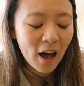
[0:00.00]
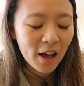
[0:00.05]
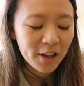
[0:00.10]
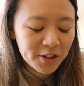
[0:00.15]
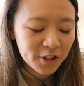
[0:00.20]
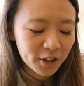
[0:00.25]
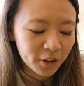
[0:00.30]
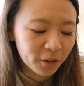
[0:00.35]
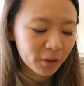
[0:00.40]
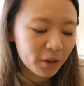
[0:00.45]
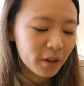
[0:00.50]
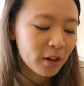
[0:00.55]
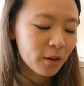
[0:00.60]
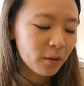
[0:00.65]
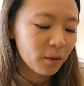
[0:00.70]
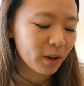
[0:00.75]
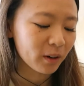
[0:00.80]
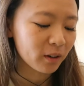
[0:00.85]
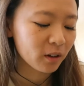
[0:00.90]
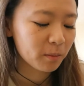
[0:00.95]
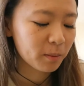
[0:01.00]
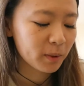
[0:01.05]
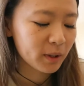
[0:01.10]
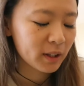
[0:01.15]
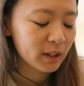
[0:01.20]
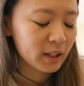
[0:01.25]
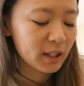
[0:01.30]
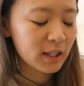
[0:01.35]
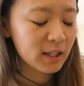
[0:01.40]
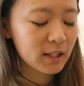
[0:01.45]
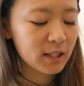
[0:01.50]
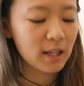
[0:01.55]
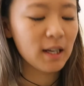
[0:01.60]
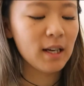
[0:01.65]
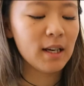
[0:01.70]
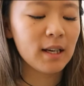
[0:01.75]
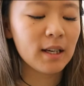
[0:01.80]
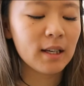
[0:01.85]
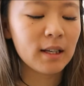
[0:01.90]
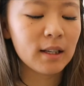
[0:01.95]
So what I'm going to put in these
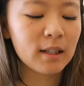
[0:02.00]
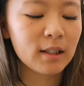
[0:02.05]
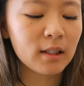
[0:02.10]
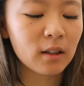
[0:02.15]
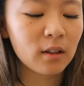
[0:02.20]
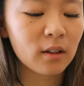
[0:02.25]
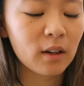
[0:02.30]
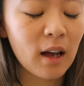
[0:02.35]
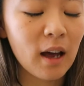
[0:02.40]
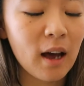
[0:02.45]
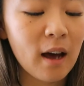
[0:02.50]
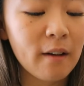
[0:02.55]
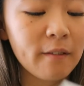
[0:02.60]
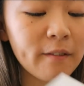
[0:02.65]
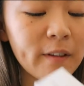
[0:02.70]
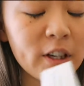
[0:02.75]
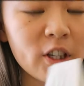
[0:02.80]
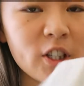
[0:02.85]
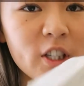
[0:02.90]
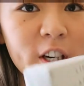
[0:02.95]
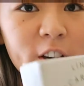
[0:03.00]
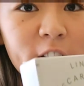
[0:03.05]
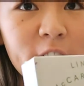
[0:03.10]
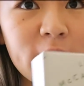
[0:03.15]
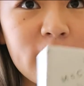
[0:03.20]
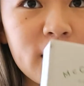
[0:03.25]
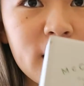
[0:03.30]
is I'm going to have vegetarian